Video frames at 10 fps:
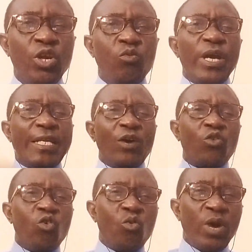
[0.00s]
When the
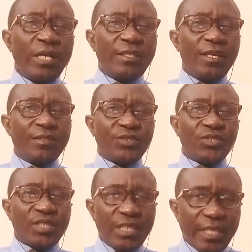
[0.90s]
whole world
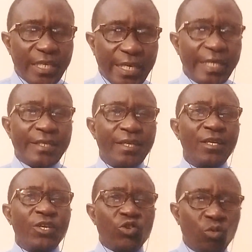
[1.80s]
is sinking,
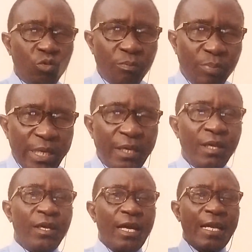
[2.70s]
you will be
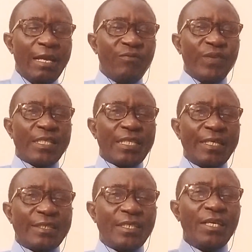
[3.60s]

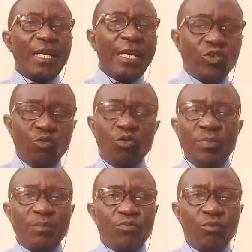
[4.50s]
elevated and you will
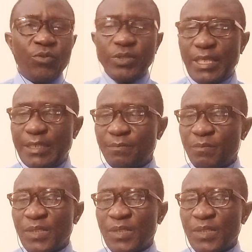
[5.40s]
be promoted.